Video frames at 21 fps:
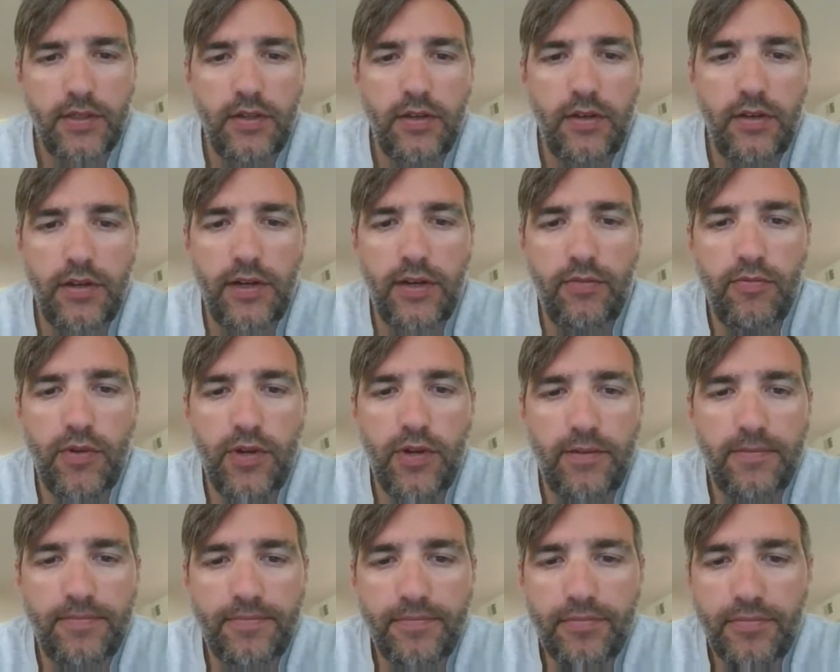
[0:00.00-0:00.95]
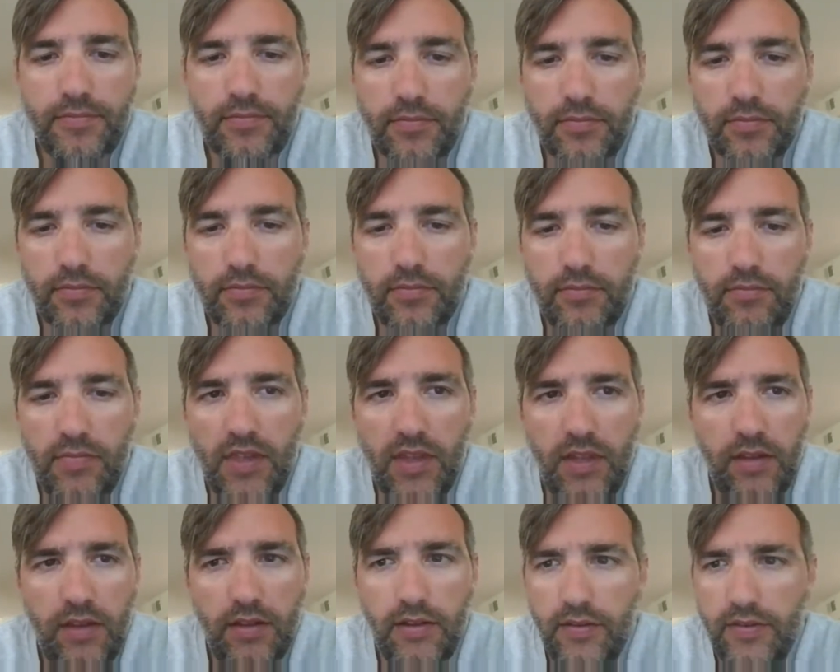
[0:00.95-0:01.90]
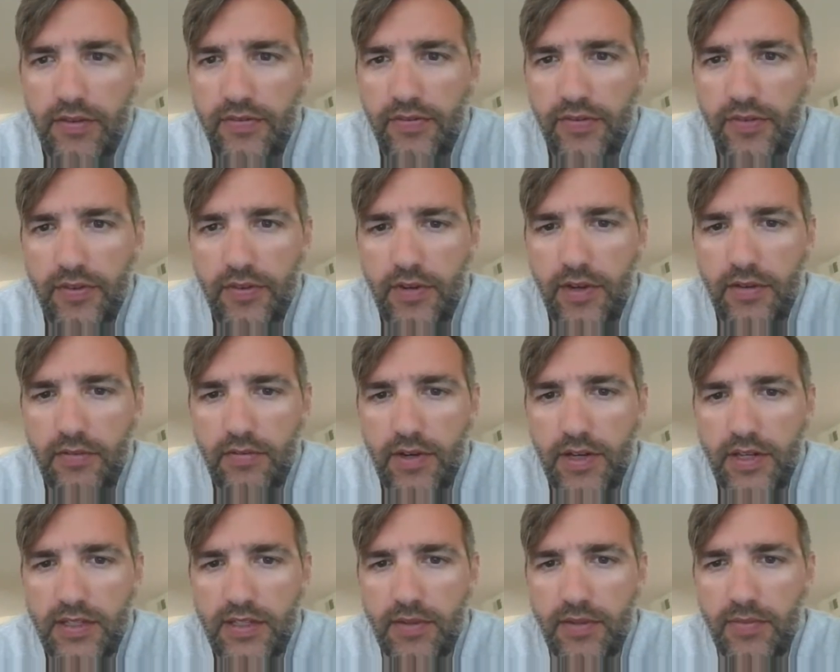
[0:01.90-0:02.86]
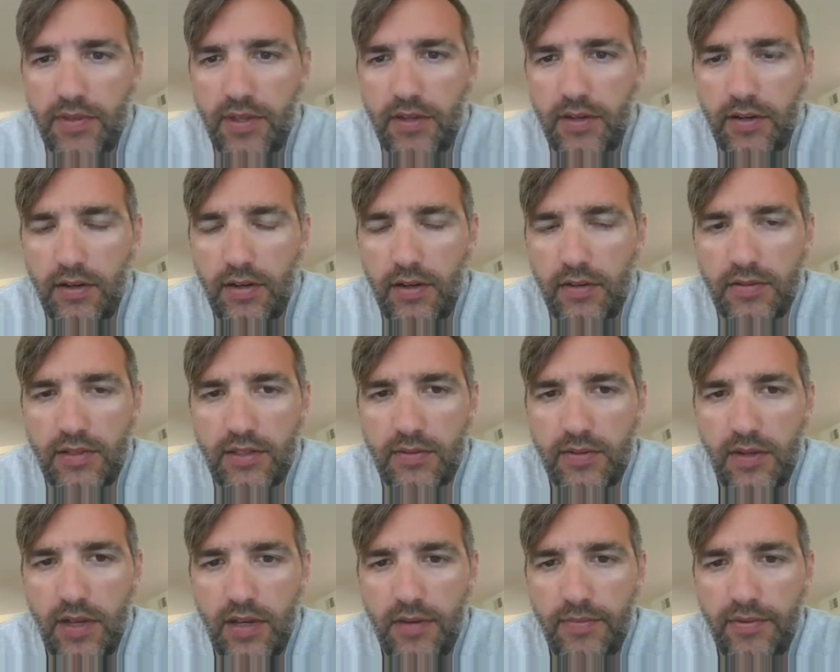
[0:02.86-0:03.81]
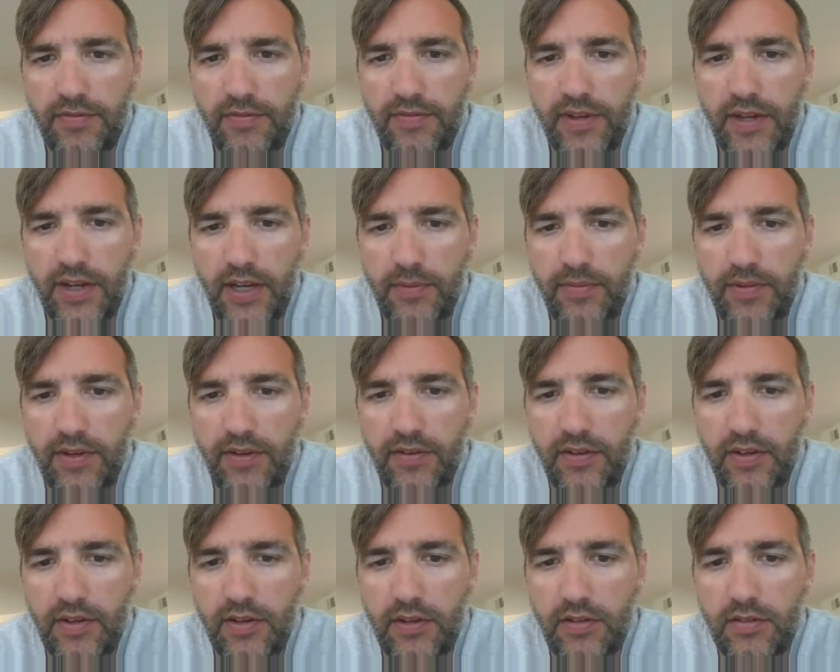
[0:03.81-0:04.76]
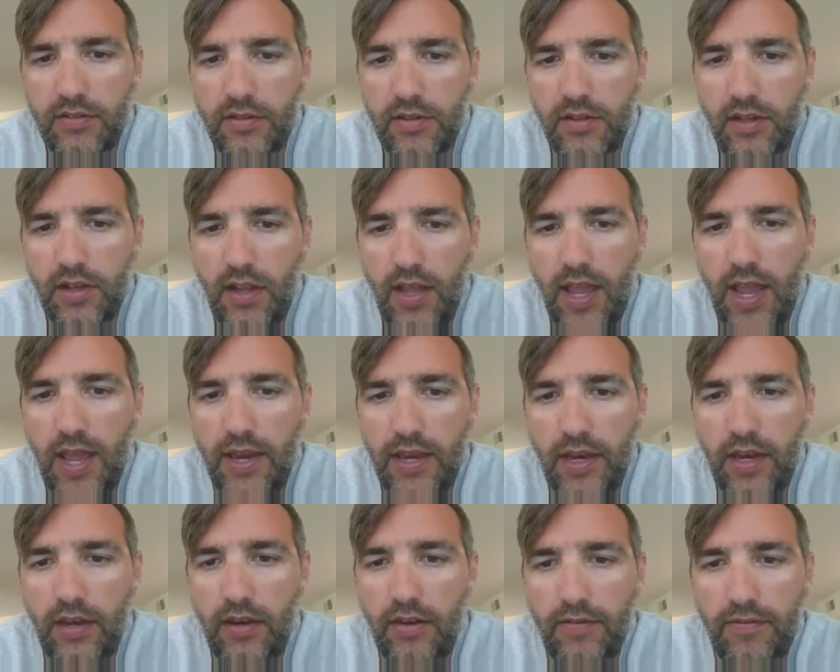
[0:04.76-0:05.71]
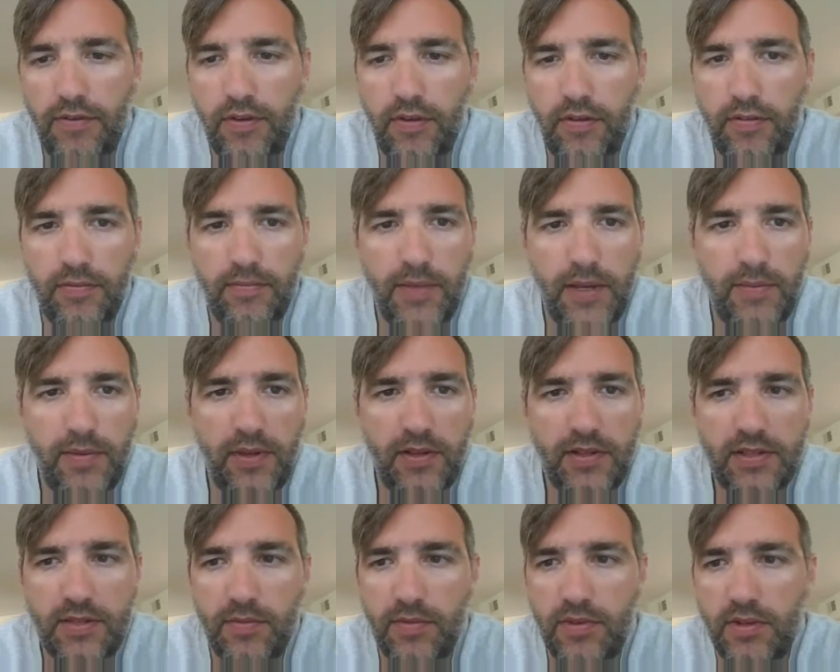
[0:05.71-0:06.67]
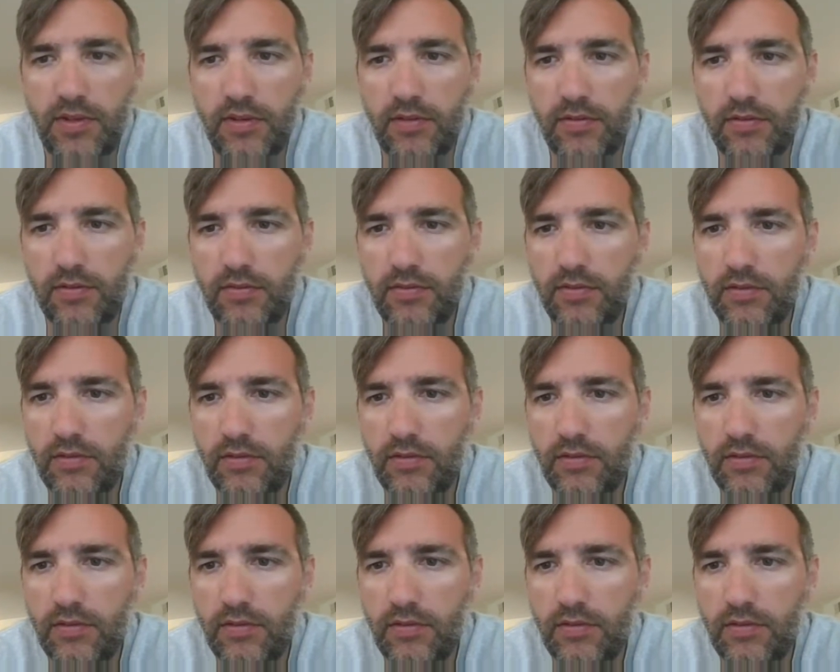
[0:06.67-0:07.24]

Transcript: All right, well, if you're not writing something there, I'll just kind of provide, but if you can add in, if you maybe it's something you're.